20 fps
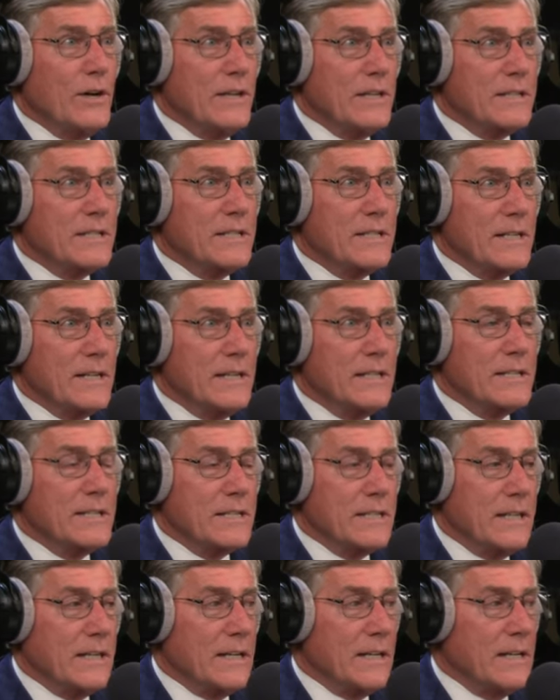yeah. it's
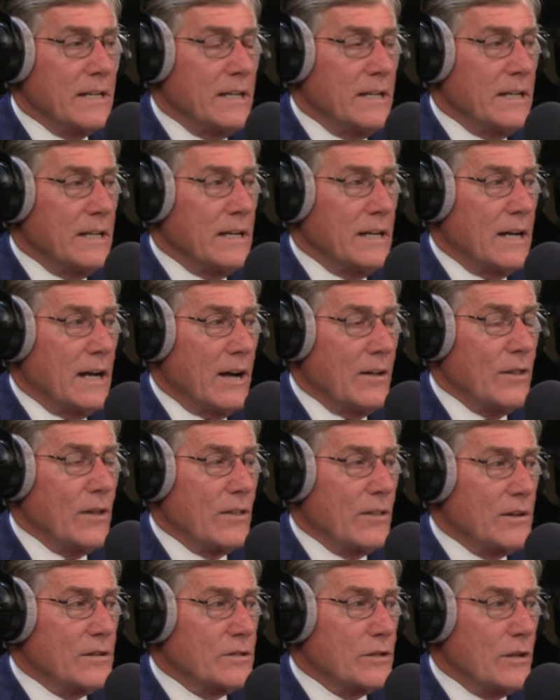it's. Uh, I
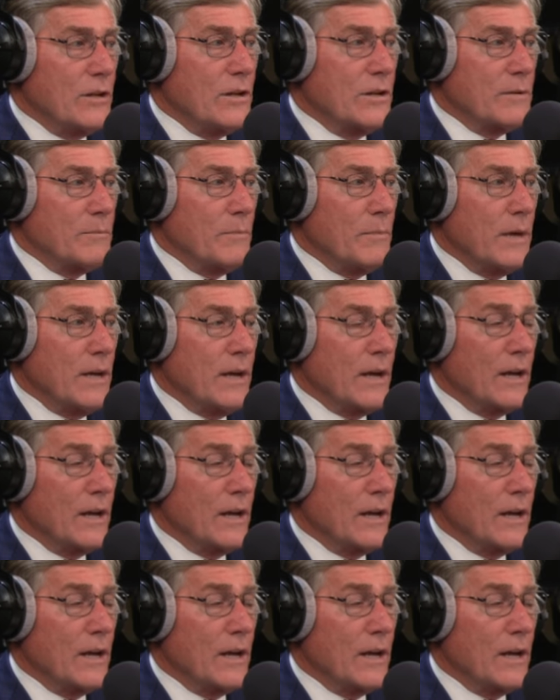think there's going to be